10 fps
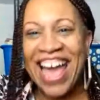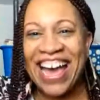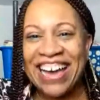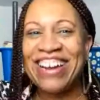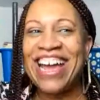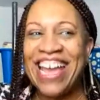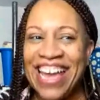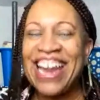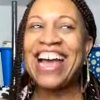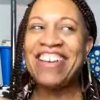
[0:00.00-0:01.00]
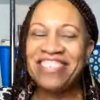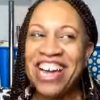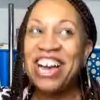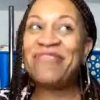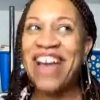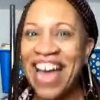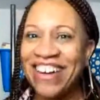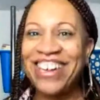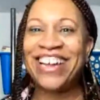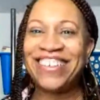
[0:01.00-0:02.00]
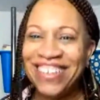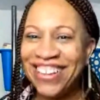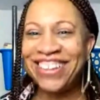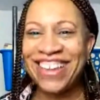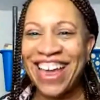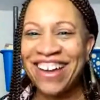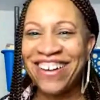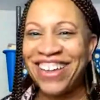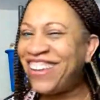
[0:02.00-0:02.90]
All right. And I have come out into this area.